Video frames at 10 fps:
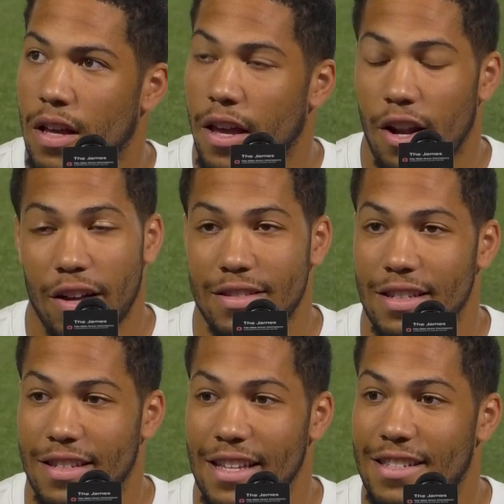You know,
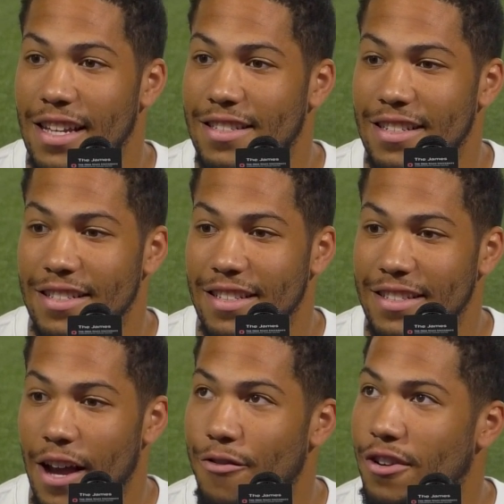his instincts and his
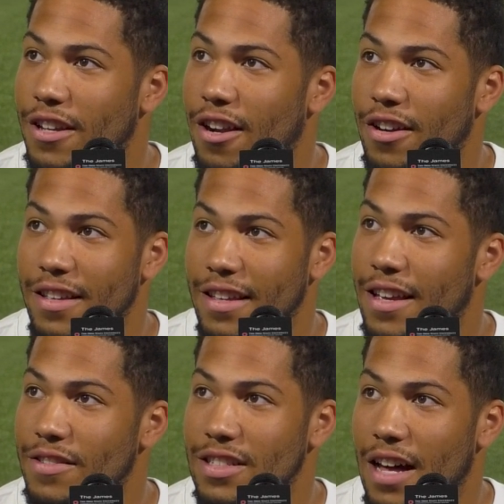effort. You know, he
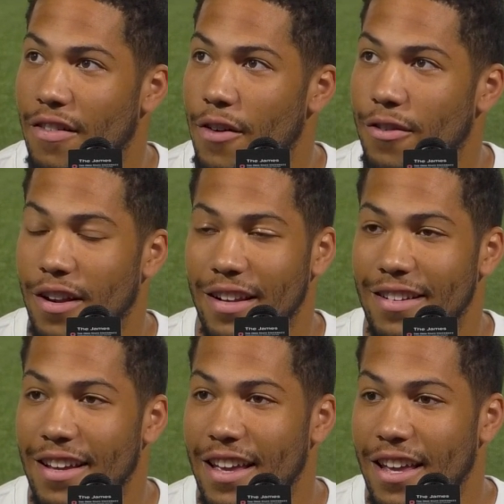gives a lot of effort,
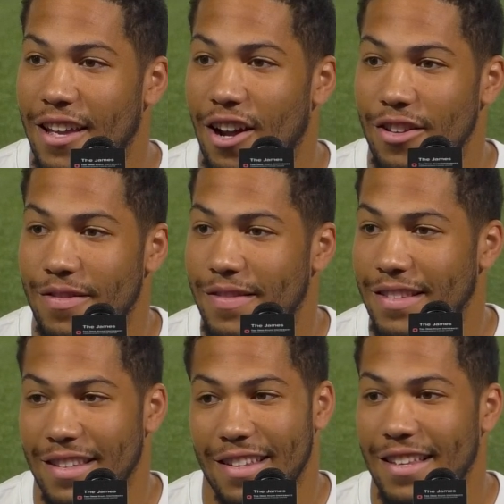and you know,
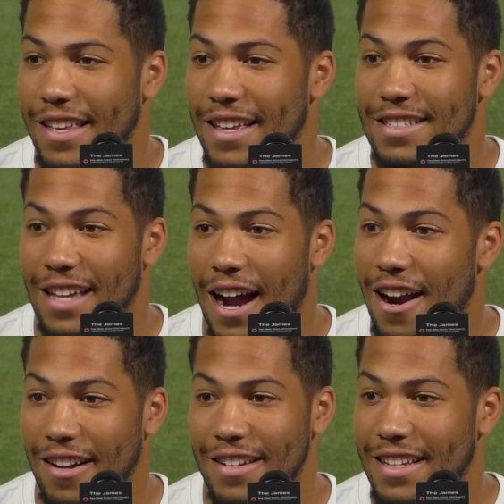he gets
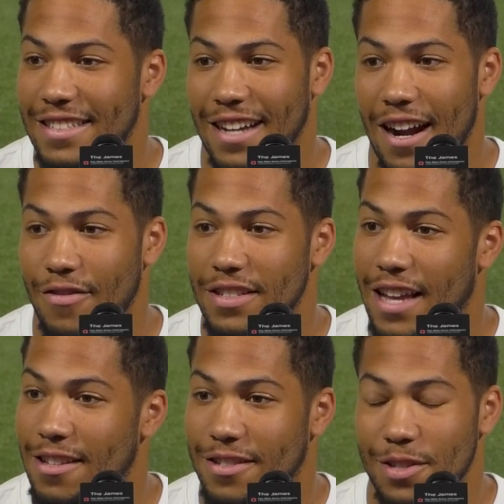tired. He gets tired after these
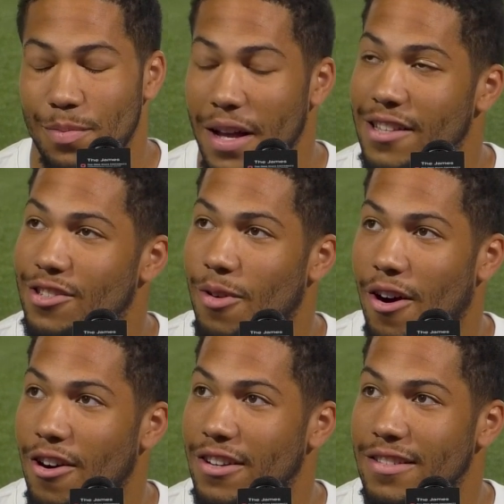games because he's playing so
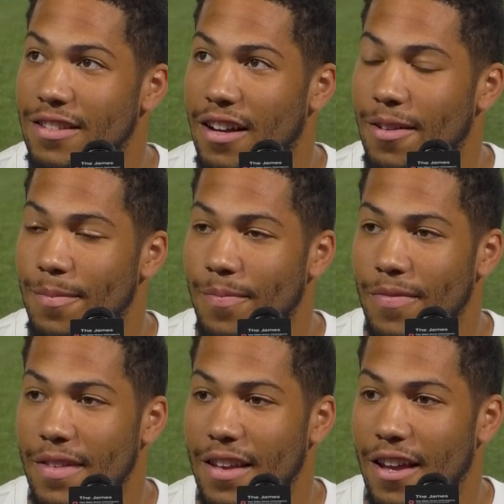hard, and.
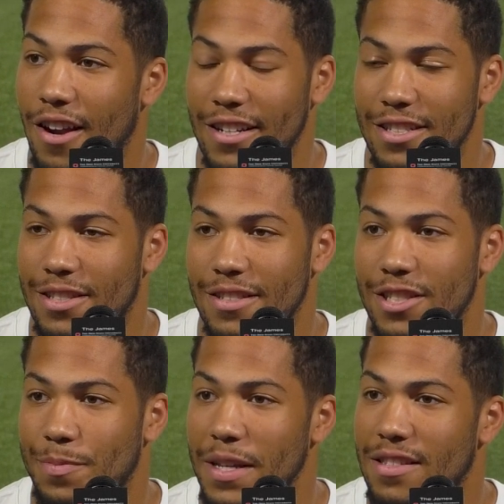You know, it just
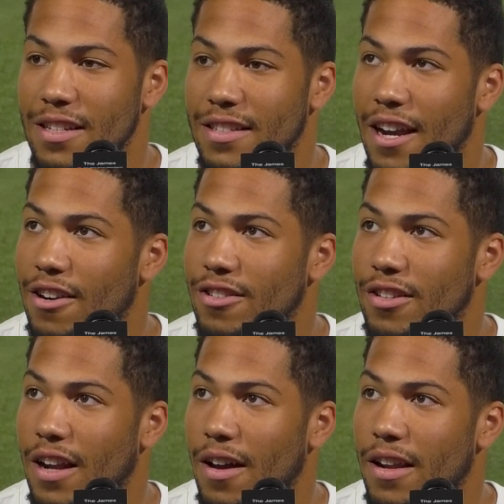speaks to his character
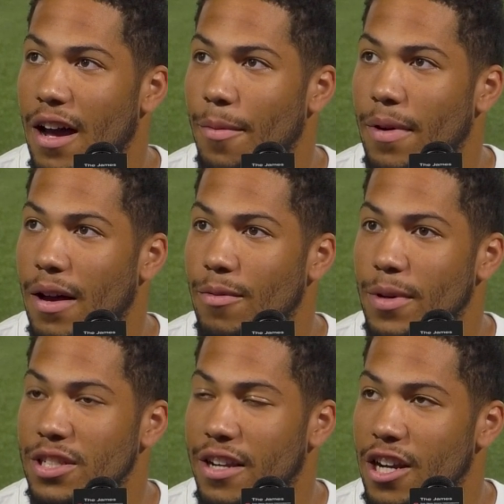and how
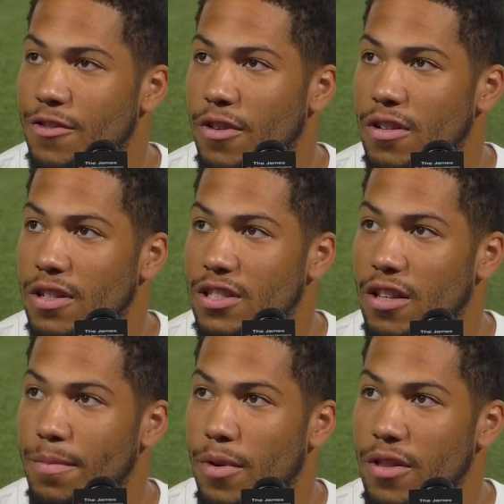much he cares for his
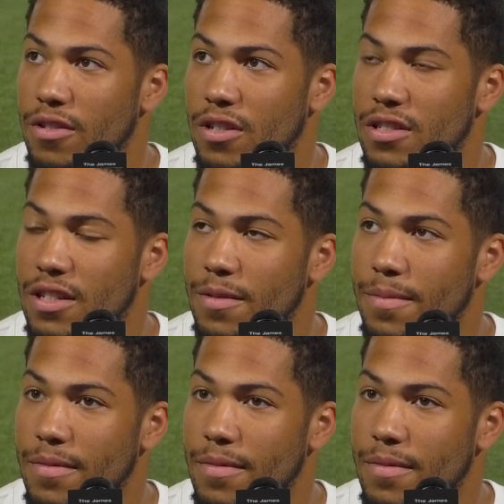other brothers on his team.